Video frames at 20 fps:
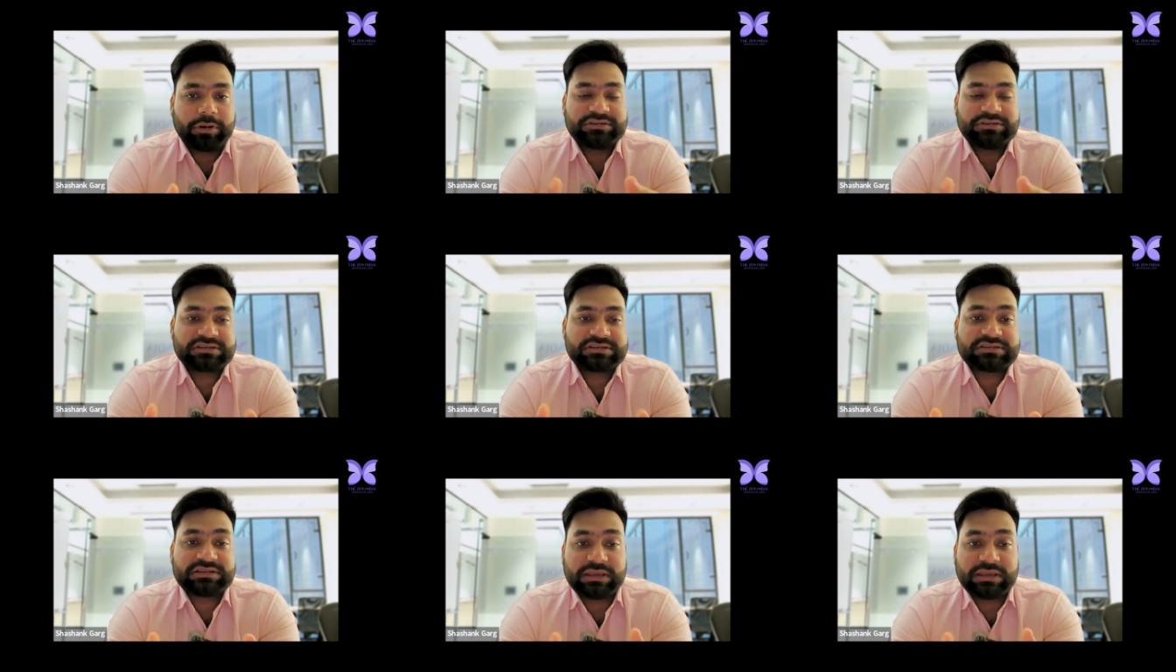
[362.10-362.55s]

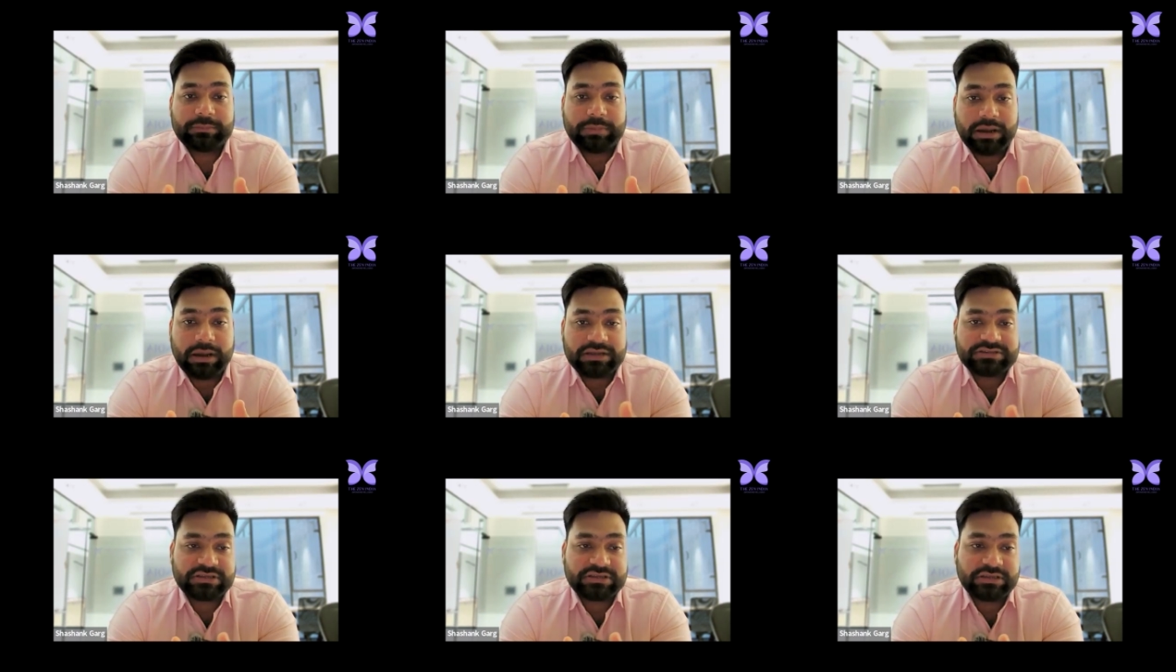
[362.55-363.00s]
projects like
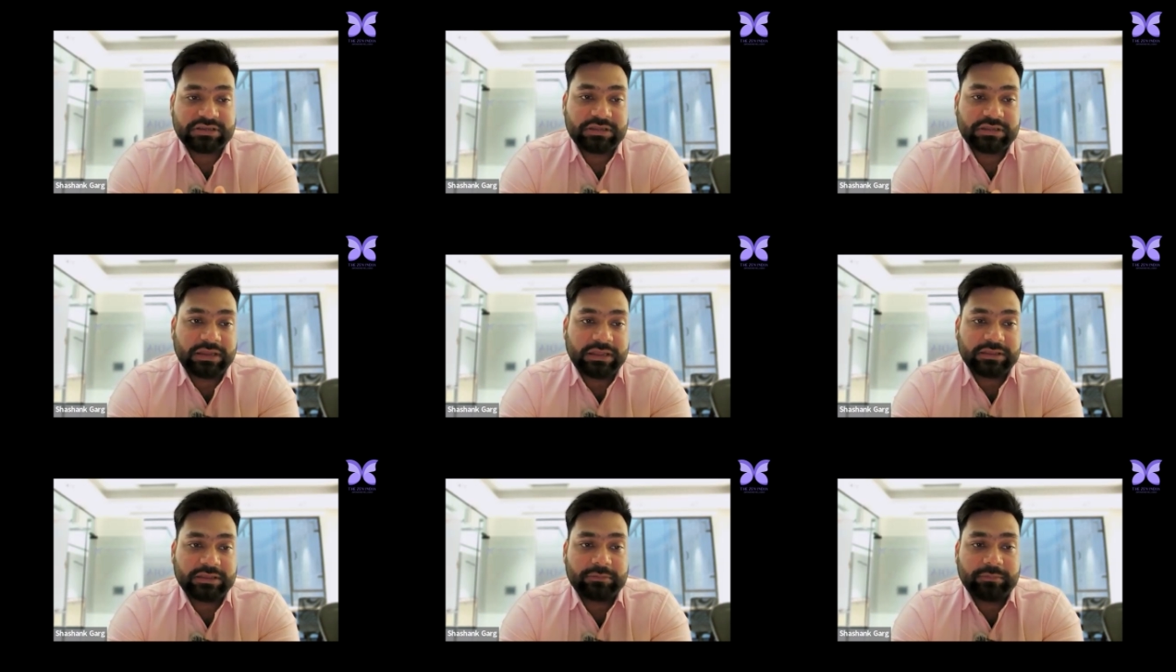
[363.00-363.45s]

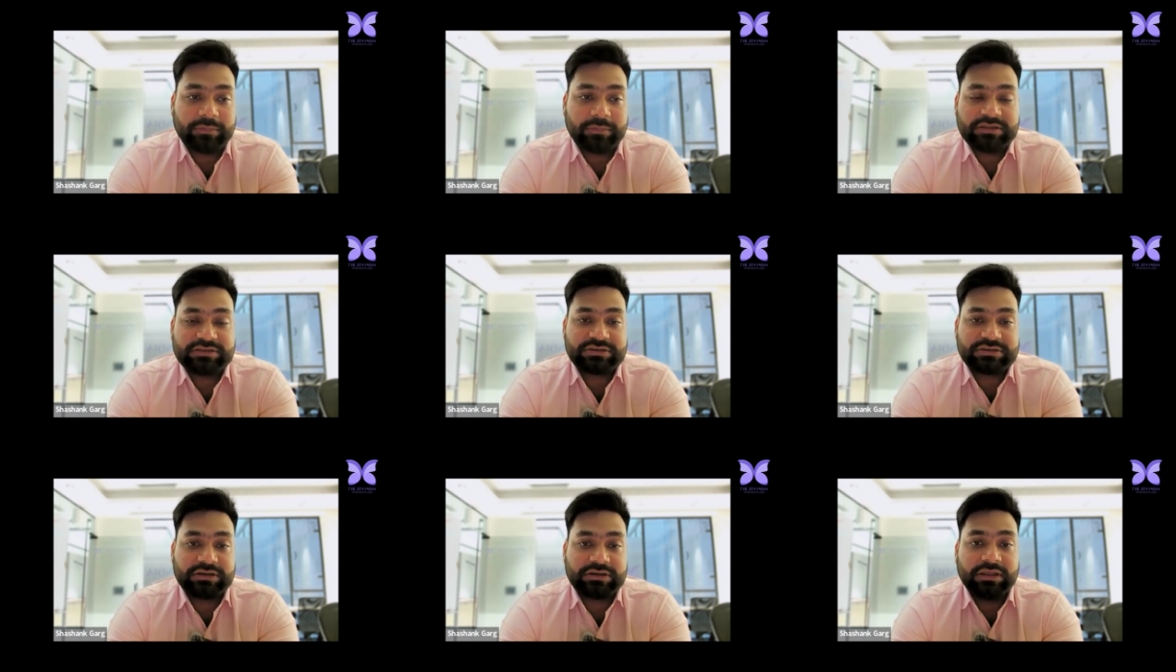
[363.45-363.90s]
Bhashini, like you
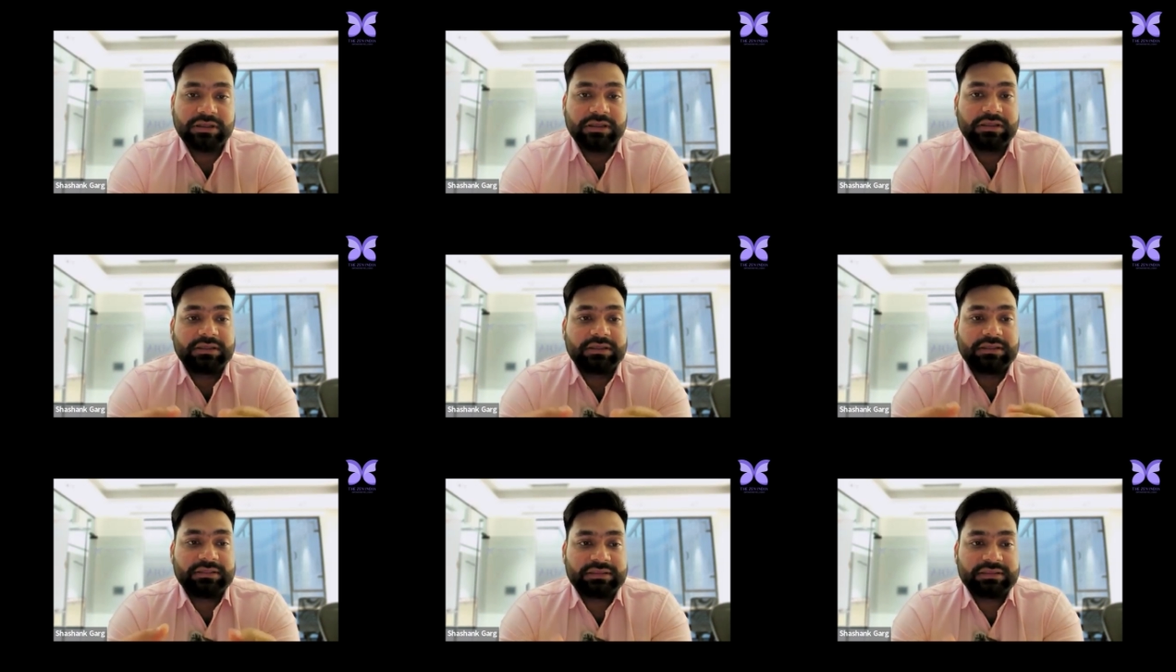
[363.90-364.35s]
mentioned,
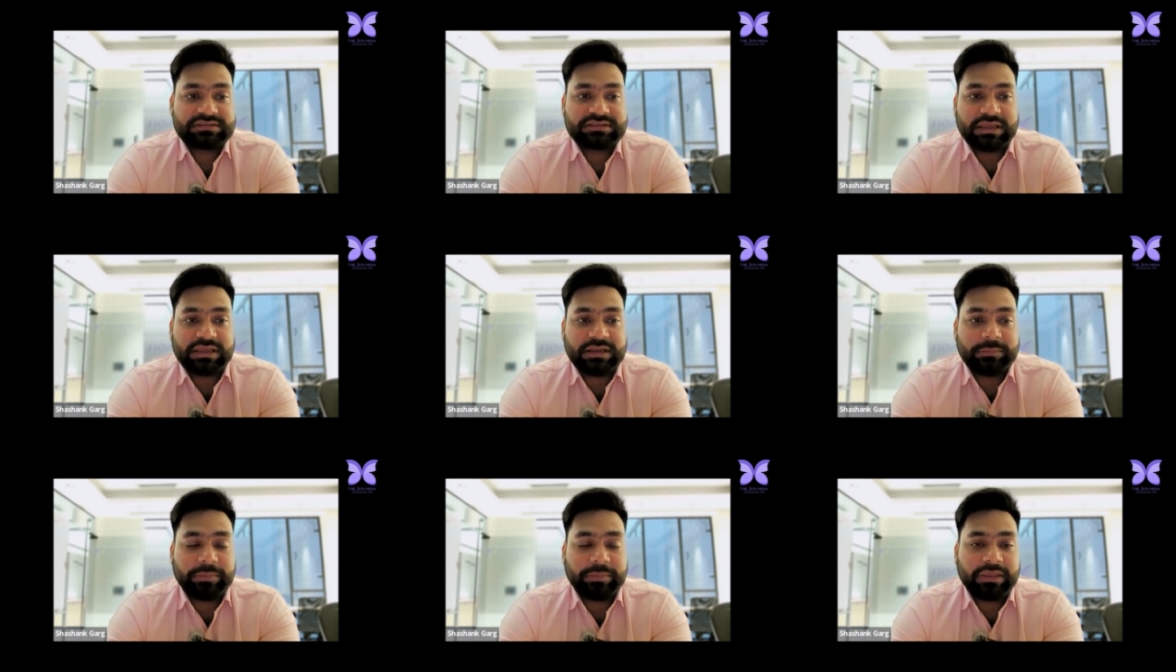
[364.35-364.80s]
this
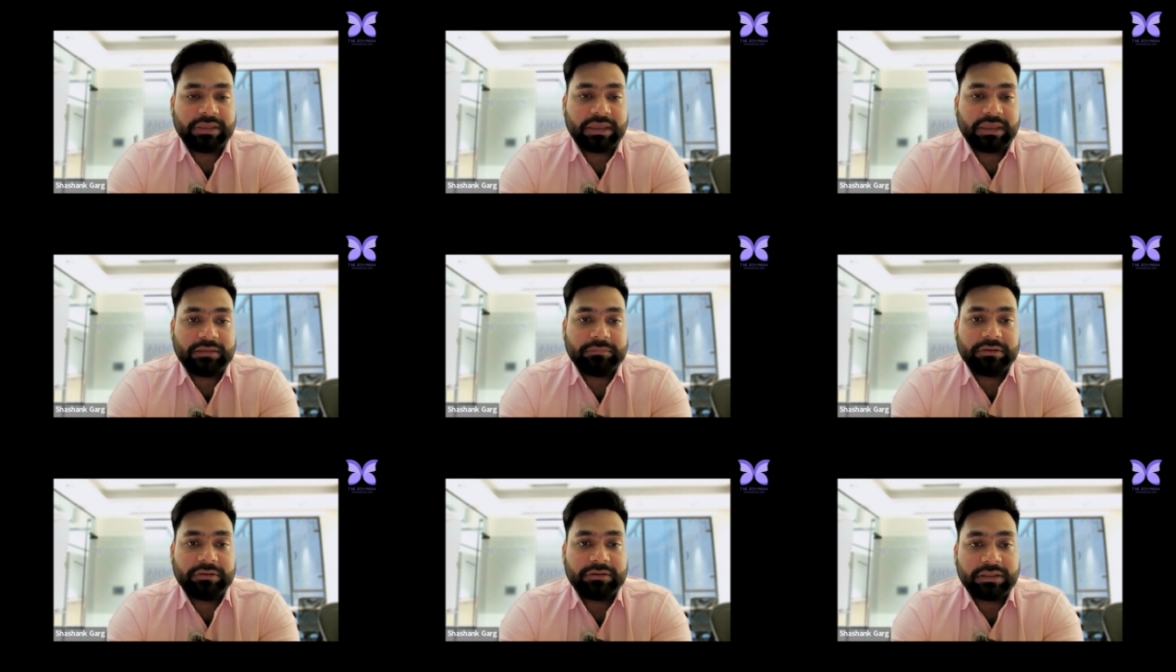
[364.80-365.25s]
therapy
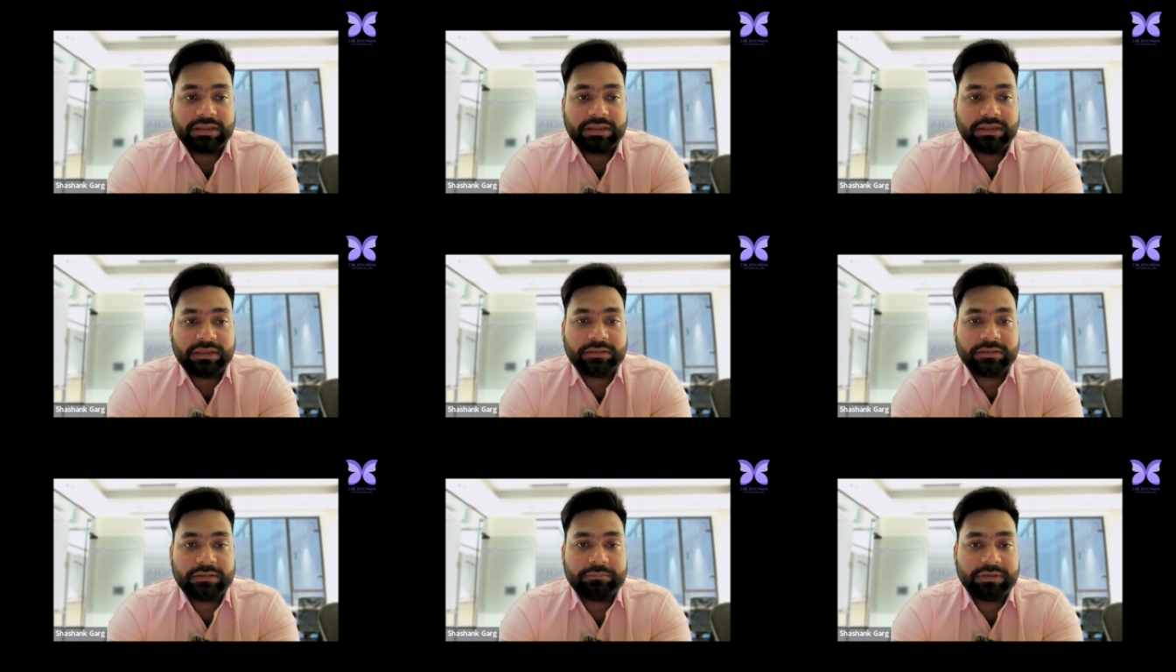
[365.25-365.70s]
can be
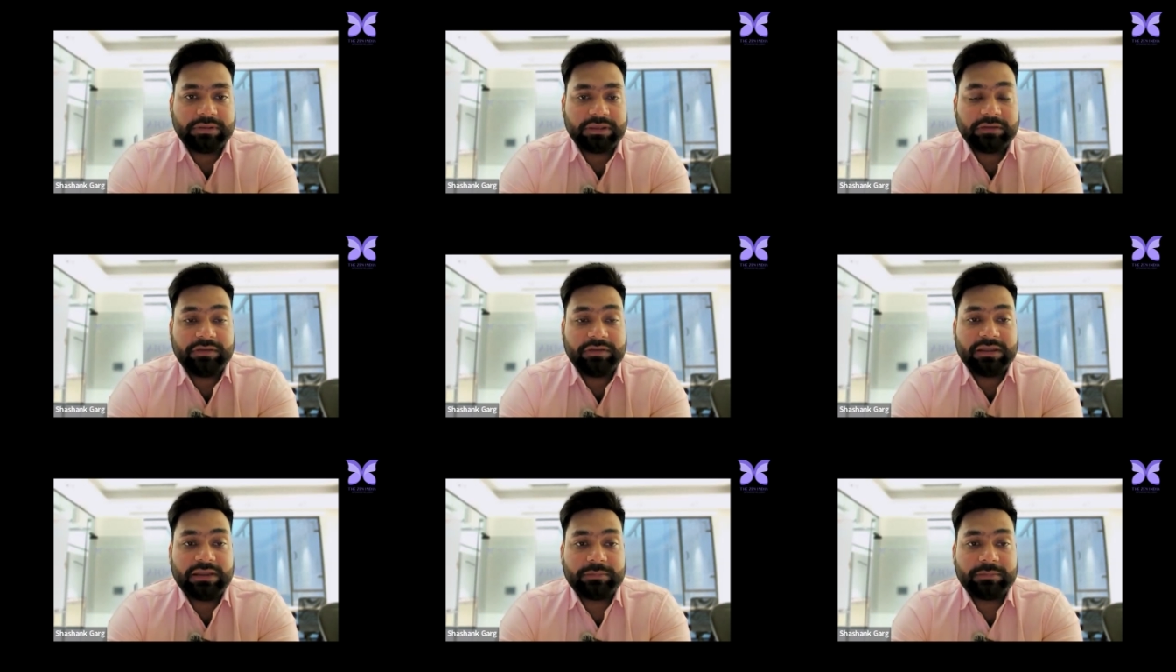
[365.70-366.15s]
really be
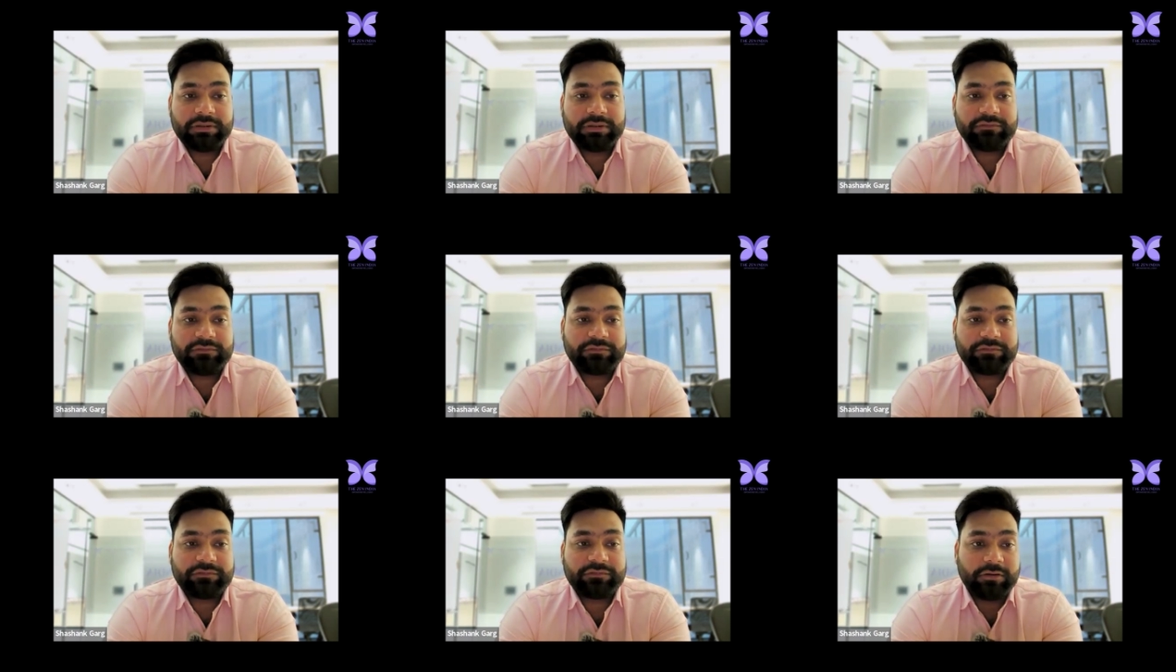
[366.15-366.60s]

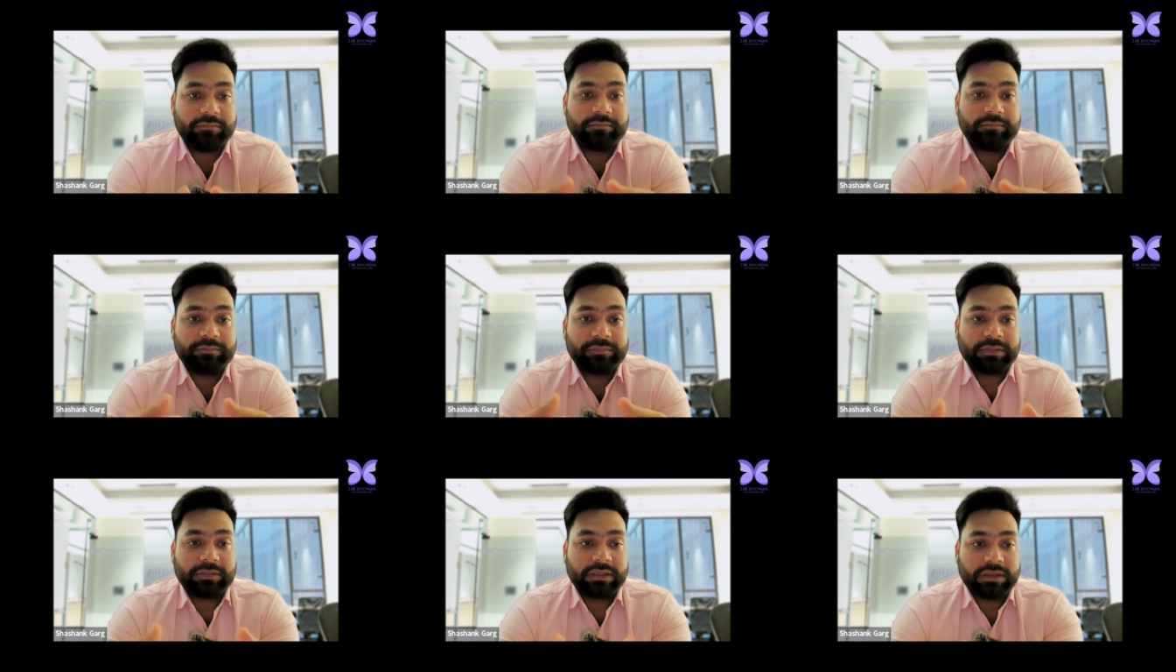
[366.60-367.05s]
available
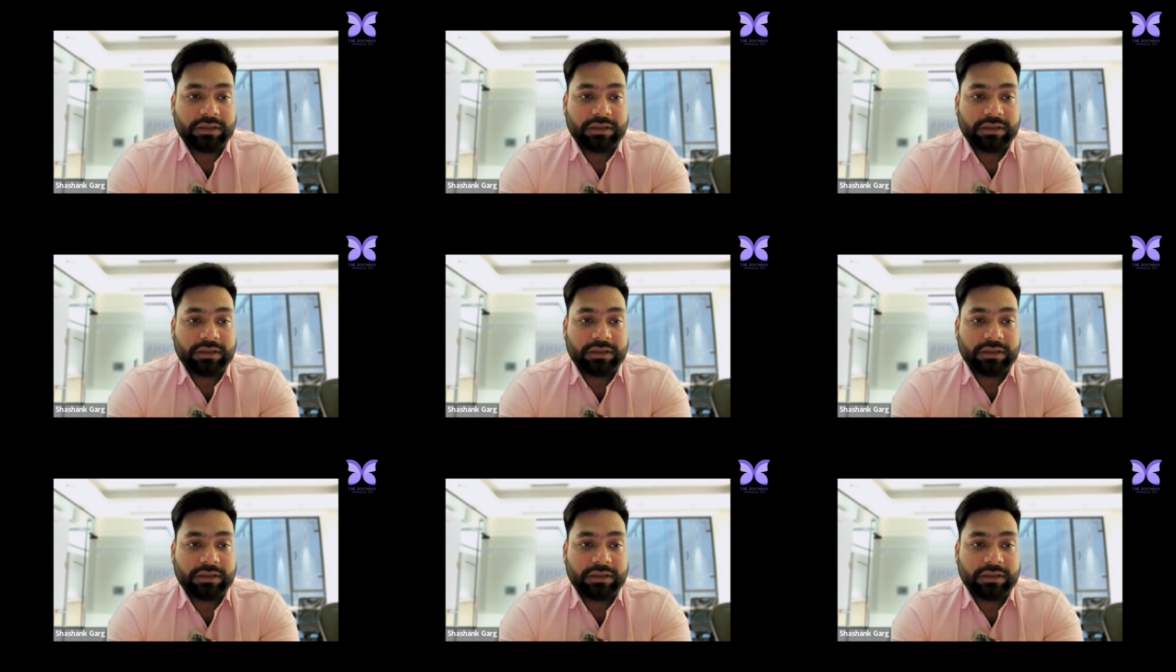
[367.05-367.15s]
from